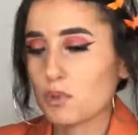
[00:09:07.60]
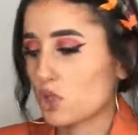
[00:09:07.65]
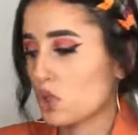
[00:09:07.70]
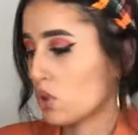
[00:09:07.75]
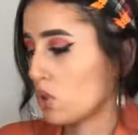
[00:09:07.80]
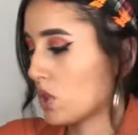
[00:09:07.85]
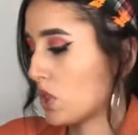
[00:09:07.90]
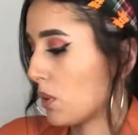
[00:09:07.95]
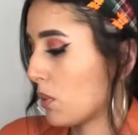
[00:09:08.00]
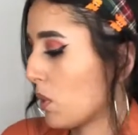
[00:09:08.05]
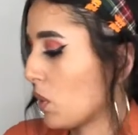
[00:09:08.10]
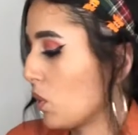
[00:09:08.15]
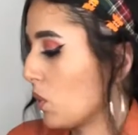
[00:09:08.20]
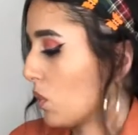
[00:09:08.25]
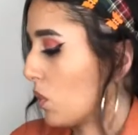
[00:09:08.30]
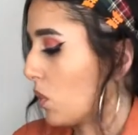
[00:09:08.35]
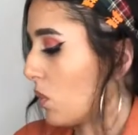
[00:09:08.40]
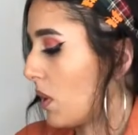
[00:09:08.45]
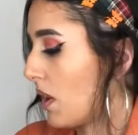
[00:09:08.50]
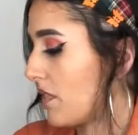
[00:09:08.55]
sure you are
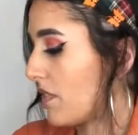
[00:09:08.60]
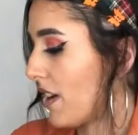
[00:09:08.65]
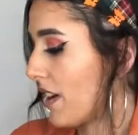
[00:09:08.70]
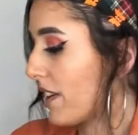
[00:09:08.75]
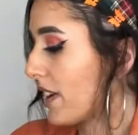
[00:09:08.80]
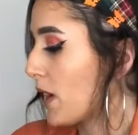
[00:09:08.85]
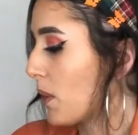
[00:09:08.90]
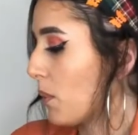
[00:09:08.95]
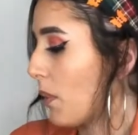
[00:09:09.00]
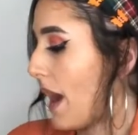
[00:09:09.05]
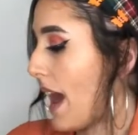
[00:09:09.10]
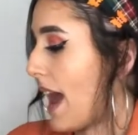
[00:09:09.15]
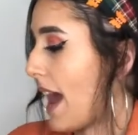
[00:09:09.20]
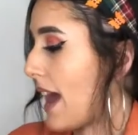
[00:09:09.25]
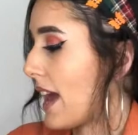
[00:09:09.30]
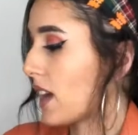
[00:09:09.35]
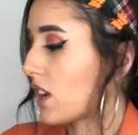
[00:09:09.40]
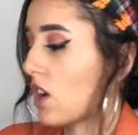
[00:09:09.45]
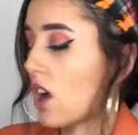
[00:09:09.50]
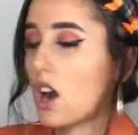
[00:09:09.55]
all very
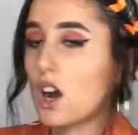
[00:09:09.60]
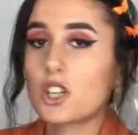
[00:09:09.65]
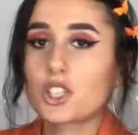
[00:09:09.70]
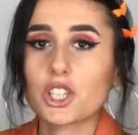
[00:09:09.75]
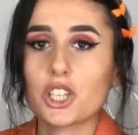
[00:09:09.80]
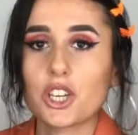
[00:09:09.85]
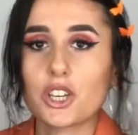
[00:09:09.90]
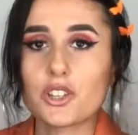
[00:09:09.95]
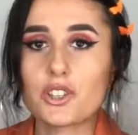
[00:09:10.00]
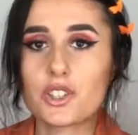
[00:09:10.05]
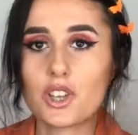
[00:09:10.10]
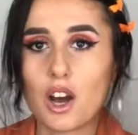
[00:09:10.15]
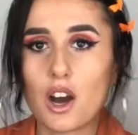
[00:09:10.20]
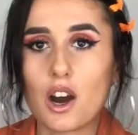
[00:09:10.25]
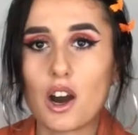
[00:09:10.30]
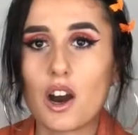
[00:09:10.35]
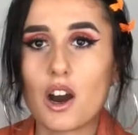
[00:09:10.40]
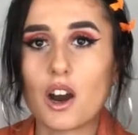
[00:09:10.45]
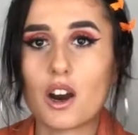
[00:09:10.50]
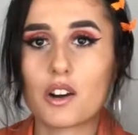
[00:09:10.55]
aware, cardigans
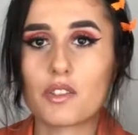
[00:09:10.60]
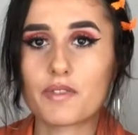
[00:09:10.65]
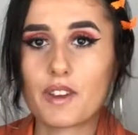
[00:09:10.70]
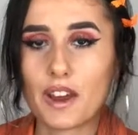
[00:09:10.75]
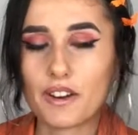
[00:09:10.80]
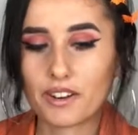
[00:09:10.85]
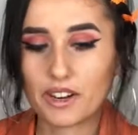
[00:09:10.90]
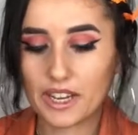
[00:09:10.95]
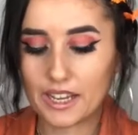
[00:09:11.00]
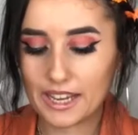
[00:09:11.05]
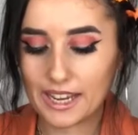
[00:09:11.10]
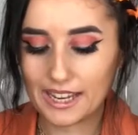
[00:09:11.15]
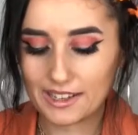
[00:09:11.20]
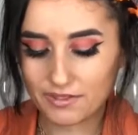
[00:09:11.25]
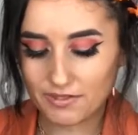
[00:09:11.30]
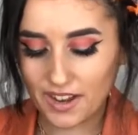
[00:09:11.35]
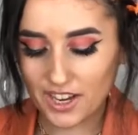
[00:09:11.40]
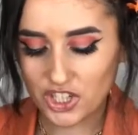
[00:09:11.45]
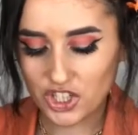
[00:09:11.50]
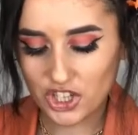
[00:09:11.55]
are very in
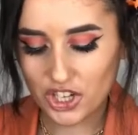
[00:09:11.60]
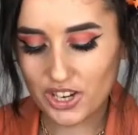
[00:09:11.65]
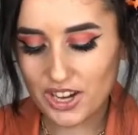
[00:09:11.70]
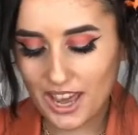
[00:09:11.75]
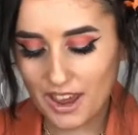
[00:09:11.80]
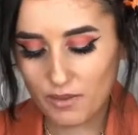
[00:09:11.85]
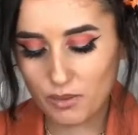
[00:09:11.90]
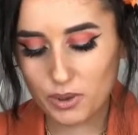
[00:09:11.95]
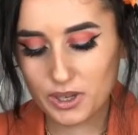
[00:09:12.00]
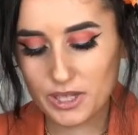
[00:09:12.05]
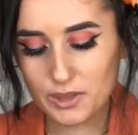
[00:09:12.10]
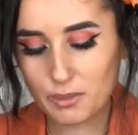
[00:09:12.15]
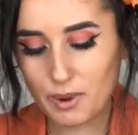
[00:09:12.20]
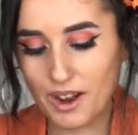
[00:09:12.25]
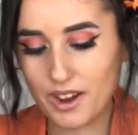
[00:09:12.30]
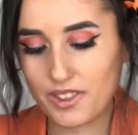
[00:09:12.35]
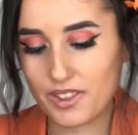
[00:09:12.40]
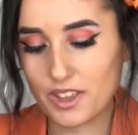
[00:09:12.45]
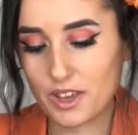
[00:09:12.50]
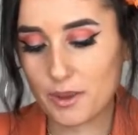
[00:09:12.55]
fashion. Everyone is
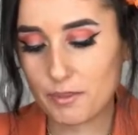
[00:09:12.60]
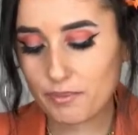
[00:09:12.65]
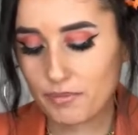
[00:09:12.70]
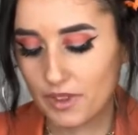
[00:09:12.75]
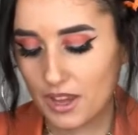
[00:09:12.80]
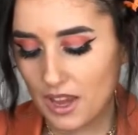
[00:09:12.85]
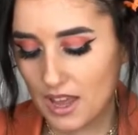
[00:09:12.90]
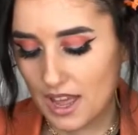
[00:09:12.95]
wearing them.